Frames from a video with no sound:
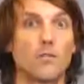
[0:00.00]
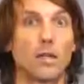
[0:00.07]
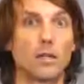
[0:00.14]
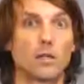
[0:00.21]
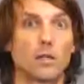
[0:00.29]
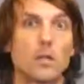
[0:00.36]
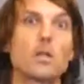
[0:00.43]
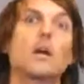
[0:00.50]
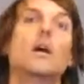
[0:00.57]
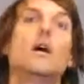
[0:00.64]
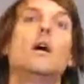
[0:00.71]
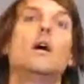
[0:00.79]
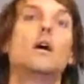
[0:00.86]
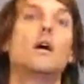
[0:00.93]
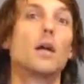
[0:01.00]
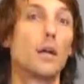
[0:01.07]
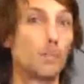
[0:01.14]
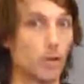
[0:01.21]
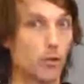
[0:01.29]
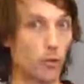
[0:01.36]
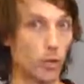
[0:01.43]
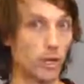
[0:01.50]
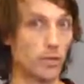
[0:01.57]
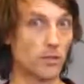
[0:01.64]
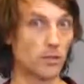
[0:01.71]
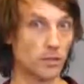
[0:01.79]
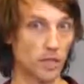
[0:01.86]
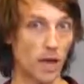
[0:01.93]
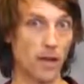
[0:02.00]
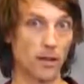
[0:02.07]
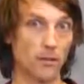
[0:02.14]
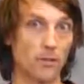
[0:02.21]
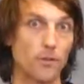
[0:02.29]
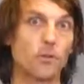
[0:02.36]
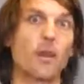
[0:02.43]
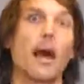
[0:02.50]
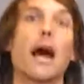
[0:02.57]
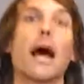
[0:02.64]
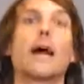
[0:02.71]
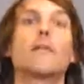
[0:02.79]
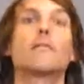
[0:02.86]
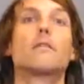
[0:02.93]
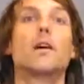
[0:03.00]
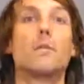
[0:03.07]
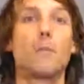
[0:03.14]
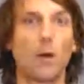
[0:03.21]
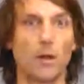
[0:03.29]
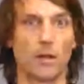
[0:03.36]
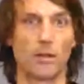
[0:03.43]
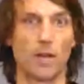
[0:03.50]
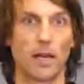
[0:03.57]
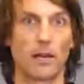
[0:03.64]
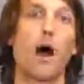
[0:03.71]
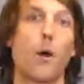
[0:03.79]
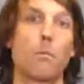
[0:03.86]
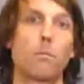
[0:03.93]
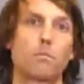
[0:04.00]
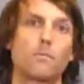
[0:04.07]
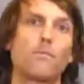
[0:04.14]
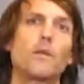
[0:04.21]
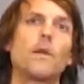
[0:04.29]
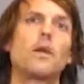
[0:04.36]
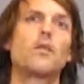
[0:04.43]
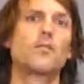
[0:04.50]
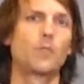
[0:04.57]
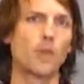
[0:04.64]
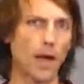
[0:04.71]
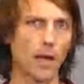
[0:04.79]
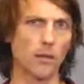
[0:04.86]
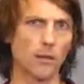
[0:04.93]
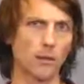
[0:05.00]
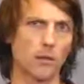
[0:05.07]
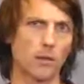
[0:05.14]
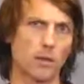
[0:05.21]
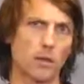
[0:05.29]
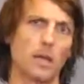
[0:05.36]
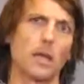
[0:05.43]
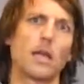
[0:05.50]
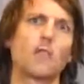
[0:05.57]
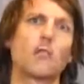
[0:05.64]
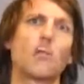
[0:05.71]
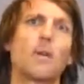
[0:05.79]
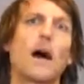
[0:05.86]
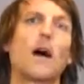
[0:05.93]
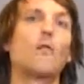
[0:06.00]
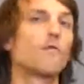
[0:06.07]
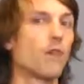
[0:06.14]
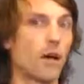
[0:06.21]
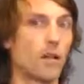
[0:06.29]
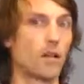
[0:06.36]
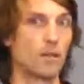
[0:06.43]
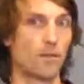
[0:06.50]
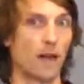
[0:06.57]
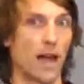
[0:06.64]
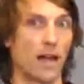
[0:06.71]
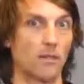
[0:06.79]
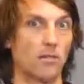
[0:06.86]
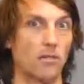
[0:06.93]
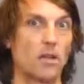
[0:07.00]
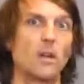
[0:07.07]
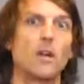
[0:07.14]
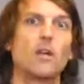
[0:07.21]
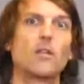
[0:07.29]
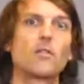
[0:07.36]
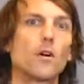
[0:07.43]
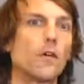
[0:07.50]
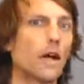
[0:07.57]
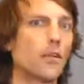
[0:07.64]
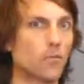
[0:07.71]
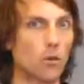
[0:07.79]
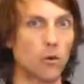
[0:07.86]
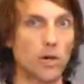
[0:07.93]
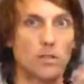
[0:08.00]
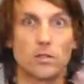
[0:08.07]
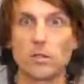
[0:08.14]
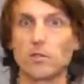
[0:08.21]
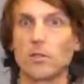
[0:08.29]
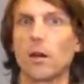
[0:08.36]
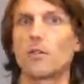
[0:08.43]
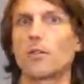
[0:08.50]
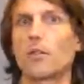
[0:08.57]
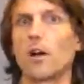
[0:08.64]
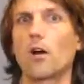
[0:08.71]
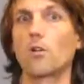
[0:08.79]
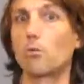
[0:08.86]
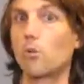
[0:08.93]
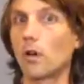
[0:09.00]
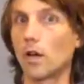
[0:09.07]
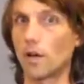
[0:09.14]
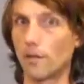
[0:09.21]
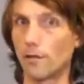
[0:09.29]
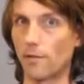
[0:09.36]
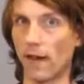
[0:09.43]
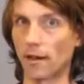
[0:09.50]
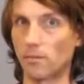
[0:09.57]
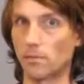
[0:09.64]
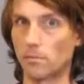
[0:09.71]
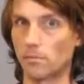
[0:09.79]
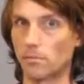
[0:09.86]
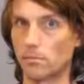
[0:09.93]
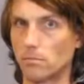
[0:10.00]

distinction between science and politics. Science is about finding the facts. So that's the question a scientist asks. What are the facts?